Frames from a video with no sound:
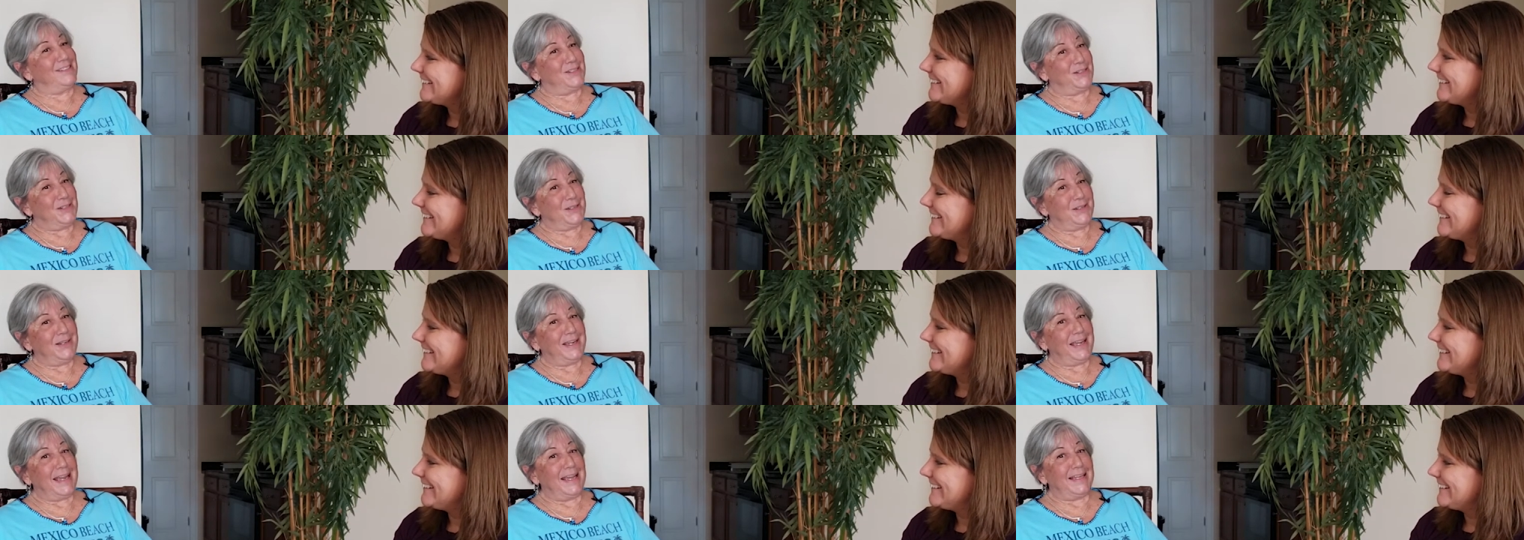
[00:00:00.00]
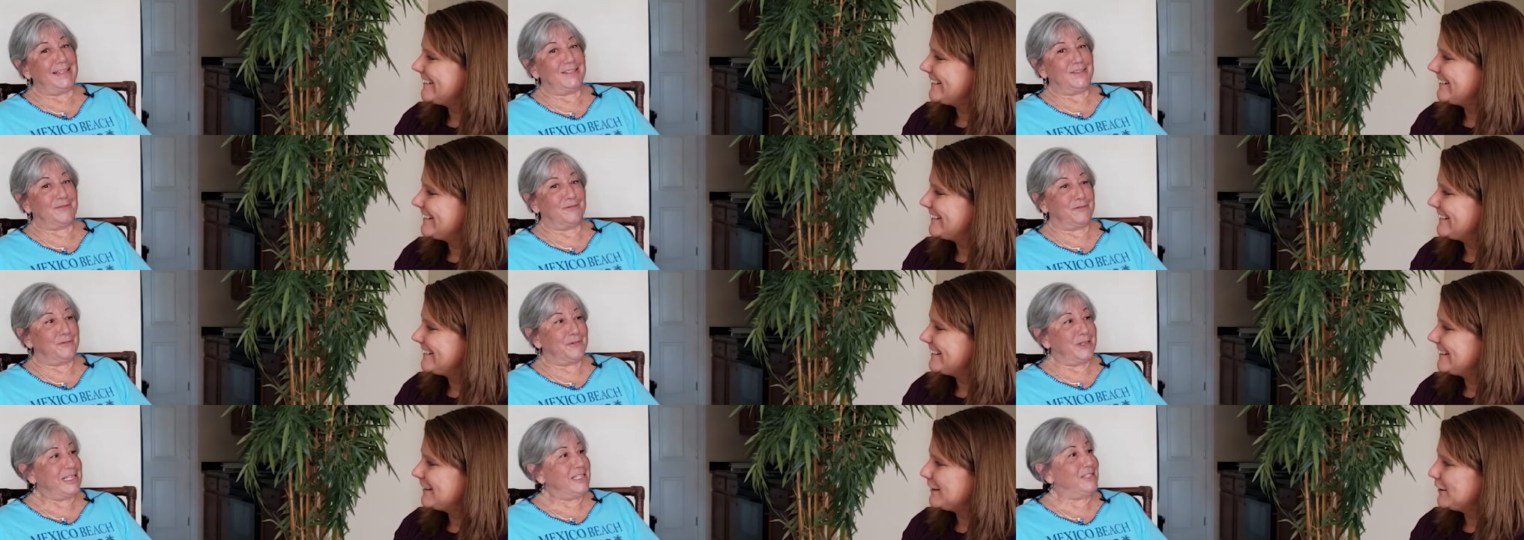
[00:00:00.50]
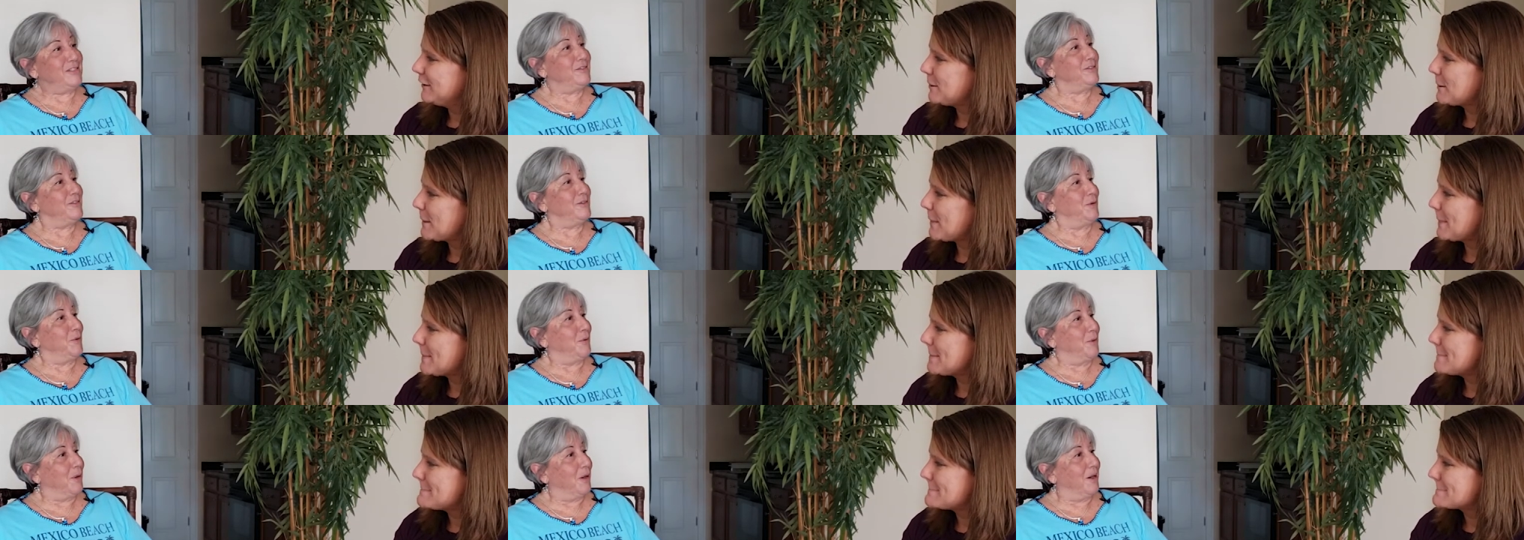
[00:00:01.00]
Speaker 1: toucan's freezer
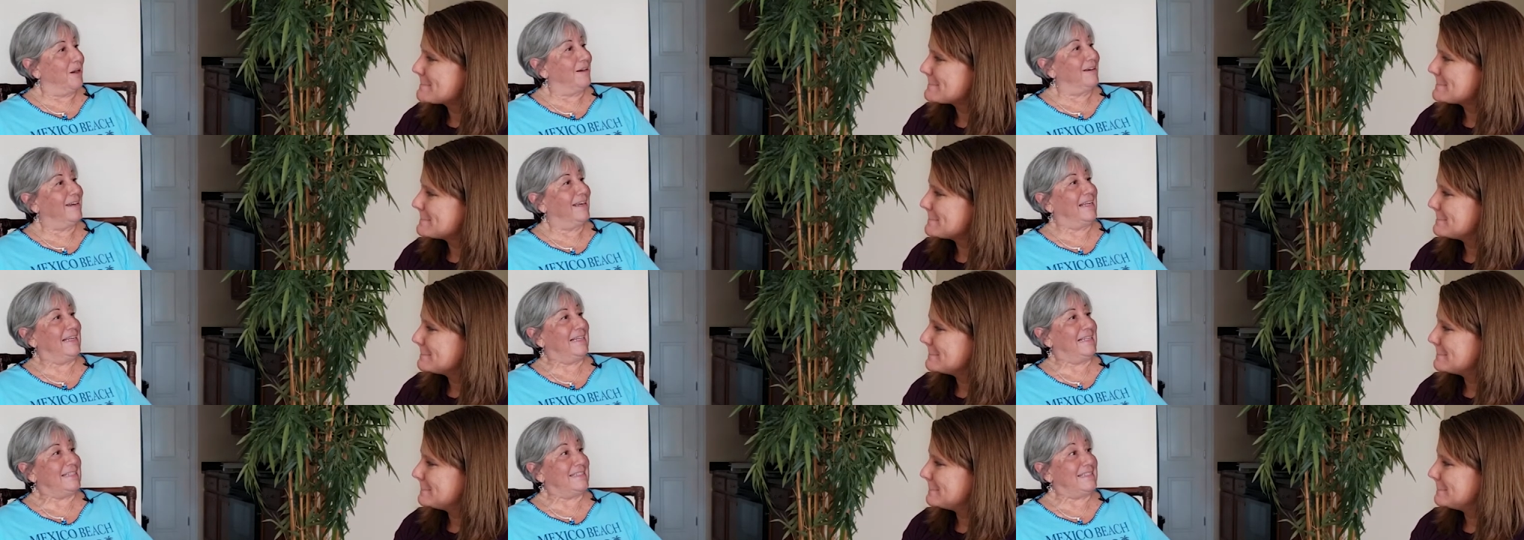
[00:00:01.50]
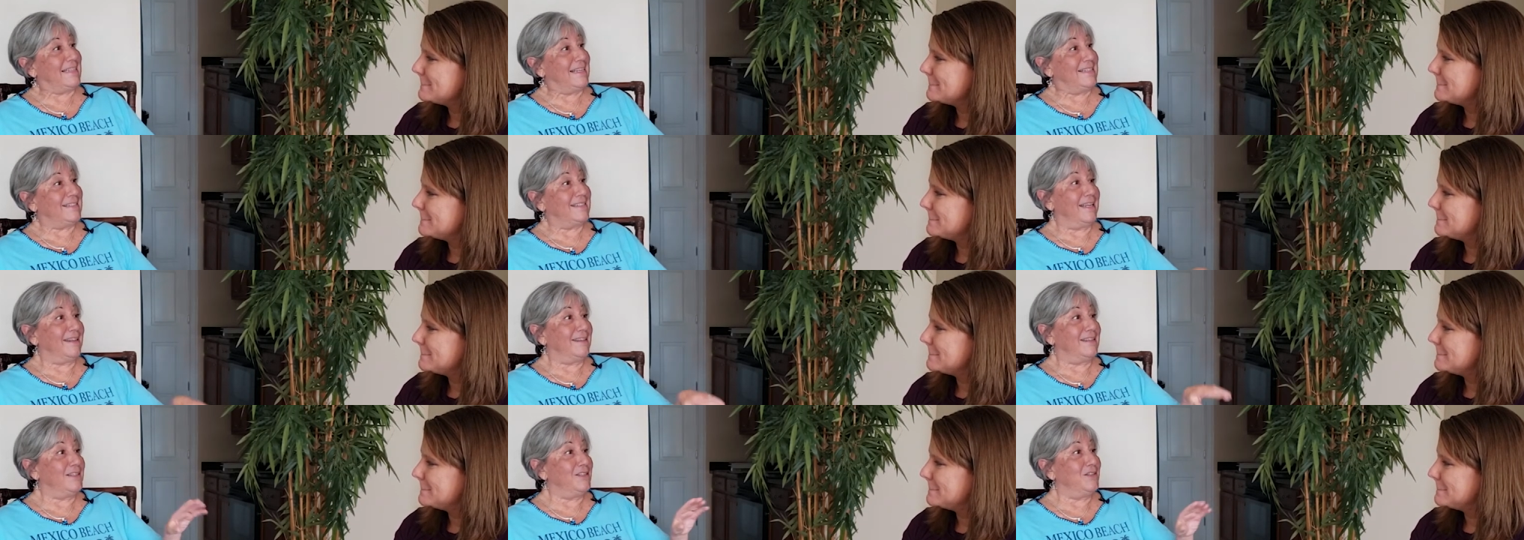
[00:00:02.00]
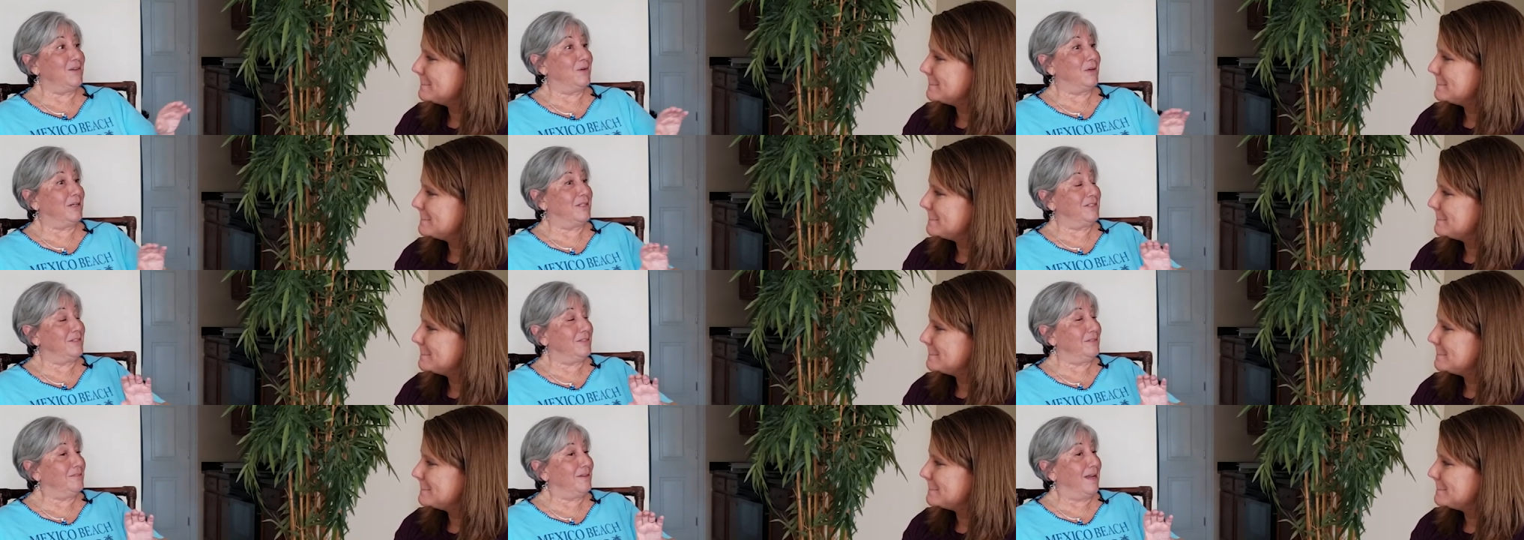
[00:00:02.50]
door, and it says on the
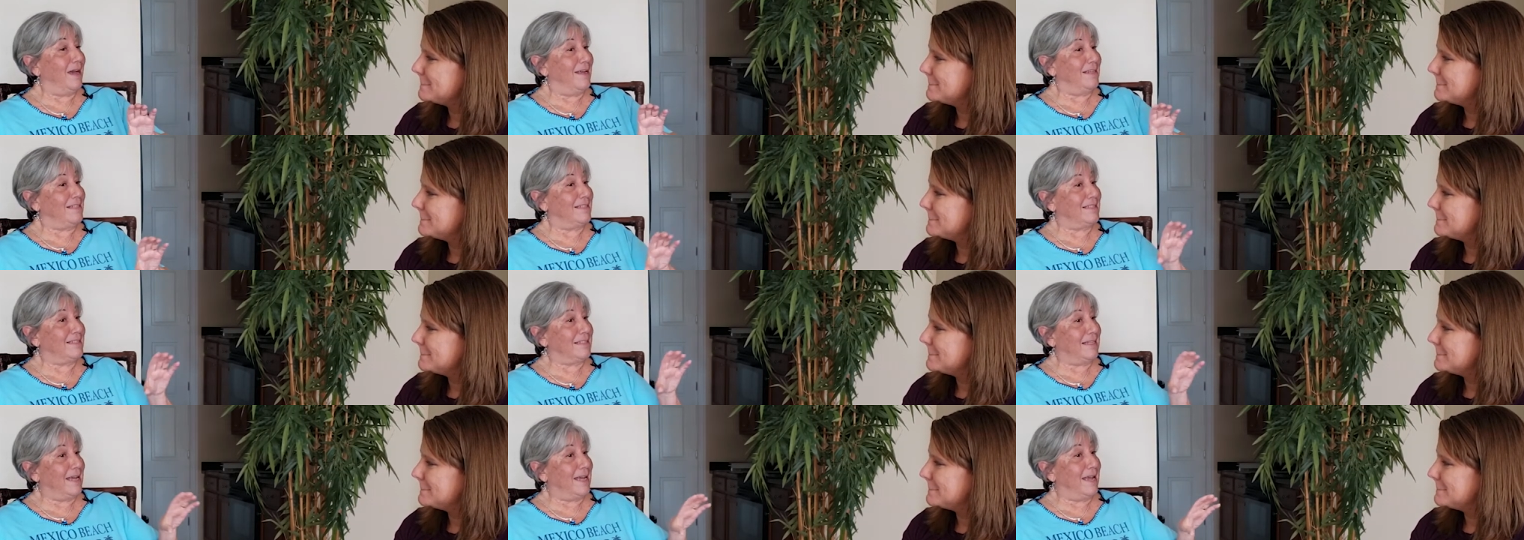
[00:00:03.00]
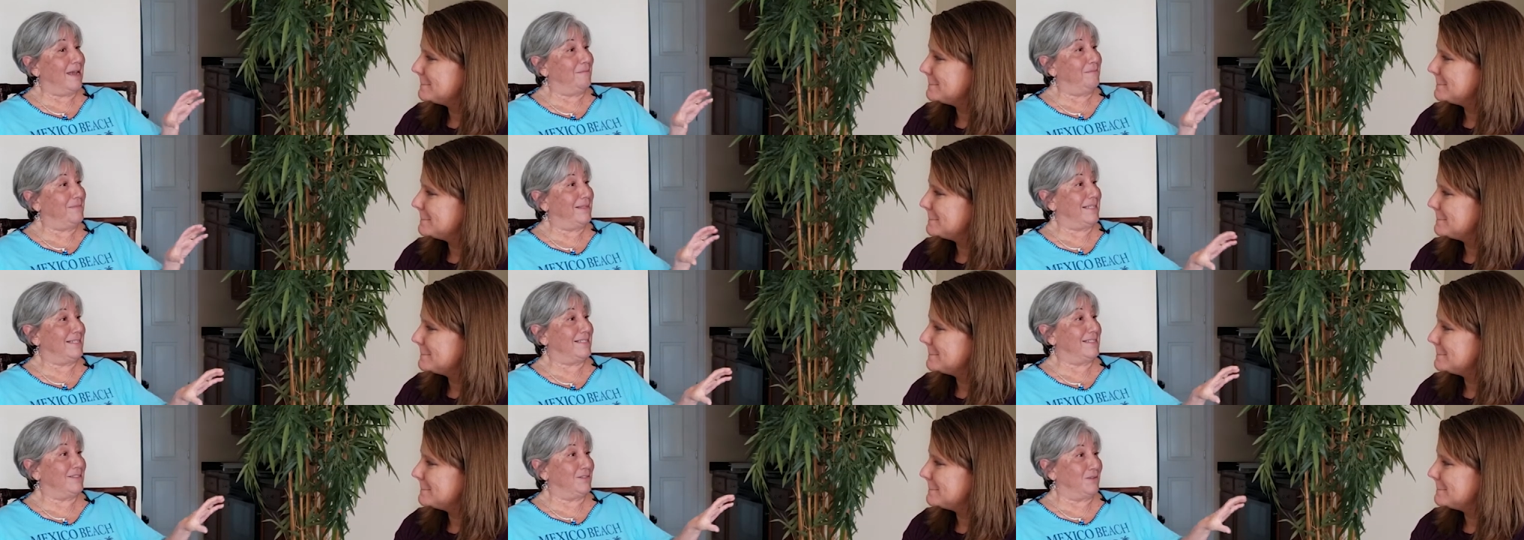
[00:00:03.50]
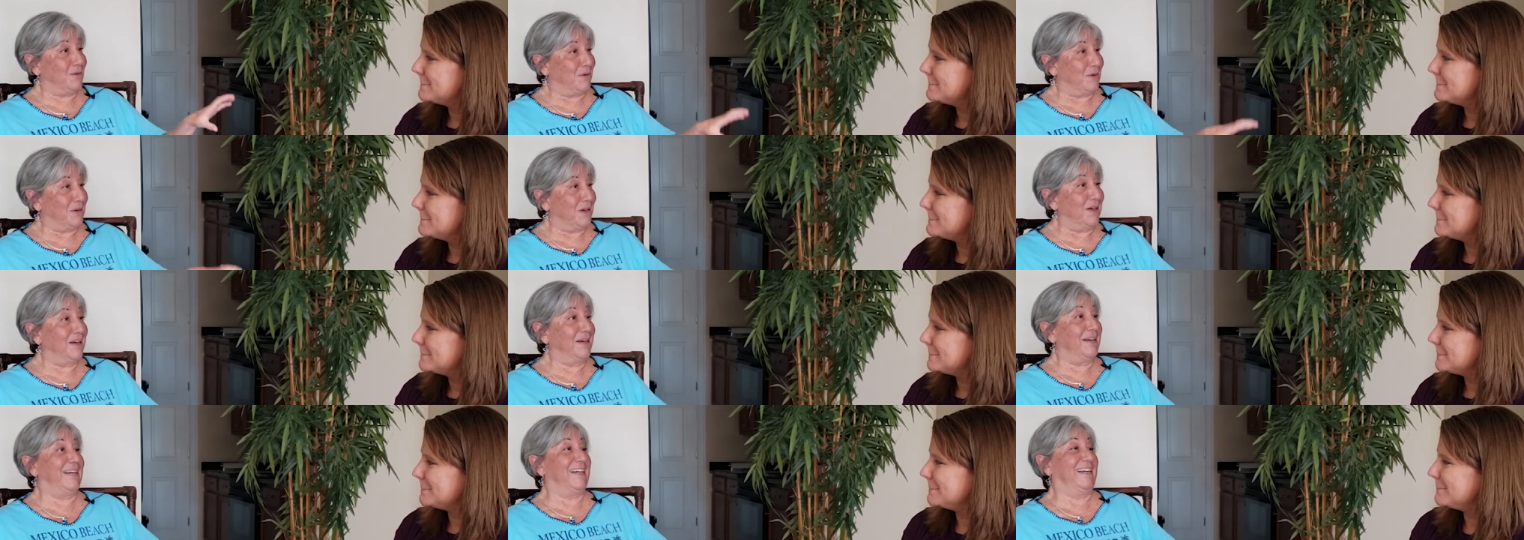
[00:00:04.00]
door, "Do not slam this
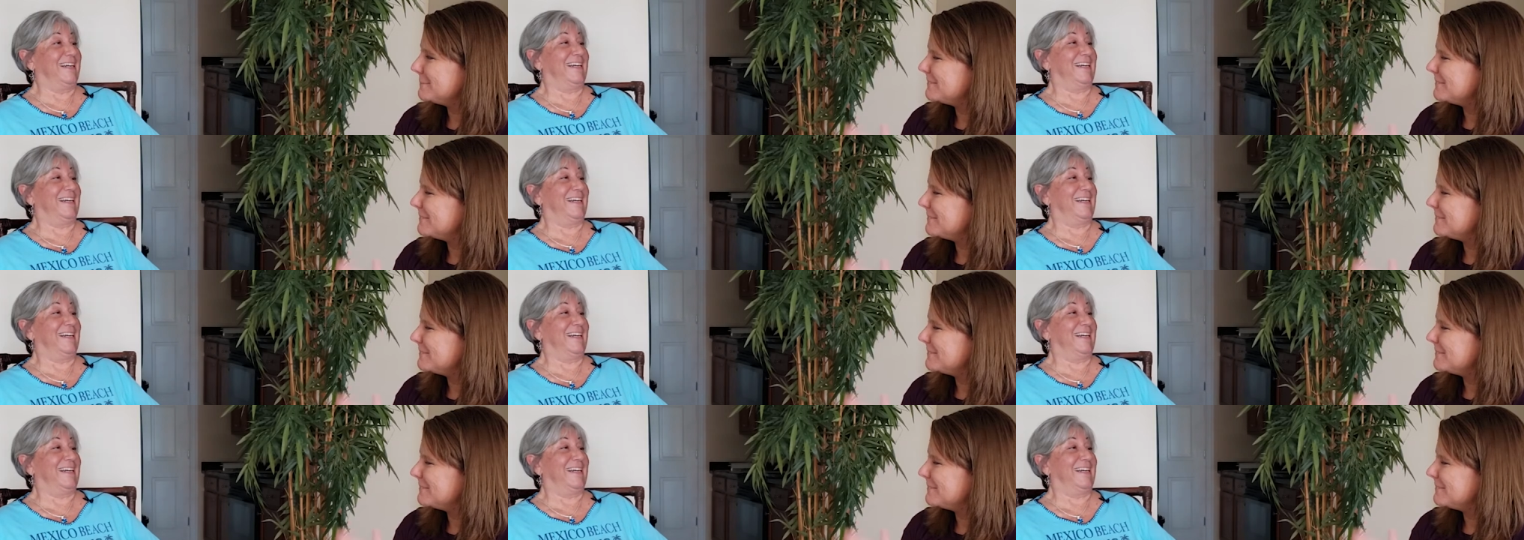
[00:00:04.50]
door."